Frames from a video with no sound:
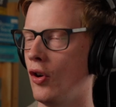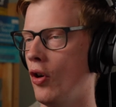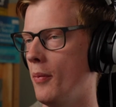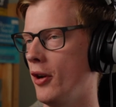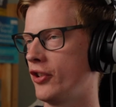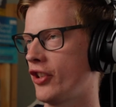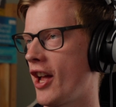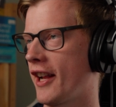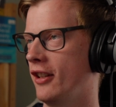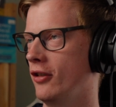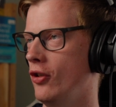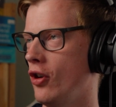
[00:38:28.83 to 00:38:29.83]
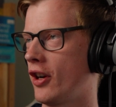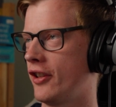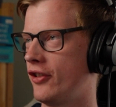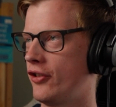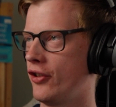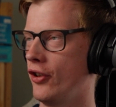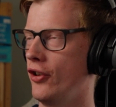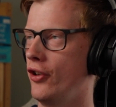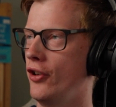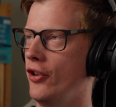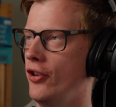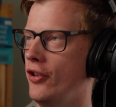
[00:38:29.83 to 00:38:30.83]
Almost like a look
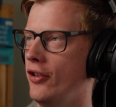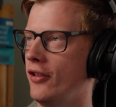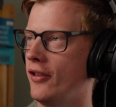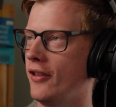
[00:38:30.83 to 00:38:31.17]
to